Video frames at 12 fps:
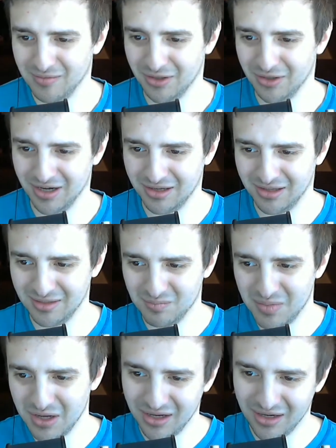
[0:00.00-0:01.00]
there's like this
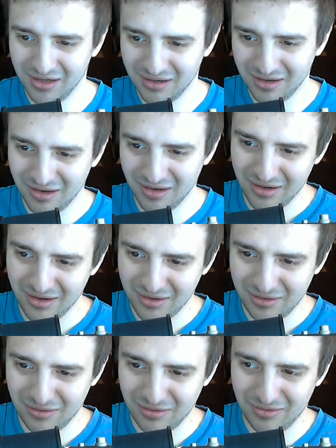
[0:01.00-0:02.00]
big
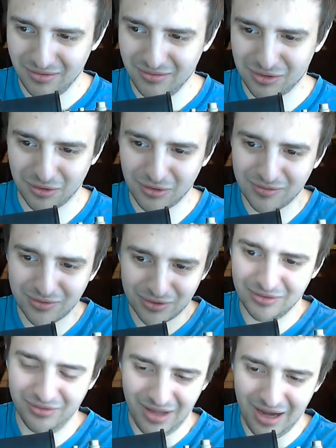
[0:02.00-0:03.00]
server
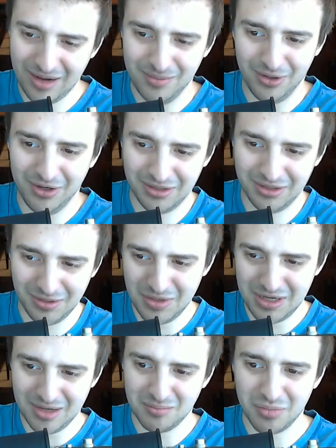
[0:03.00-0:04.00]
of libraries that we can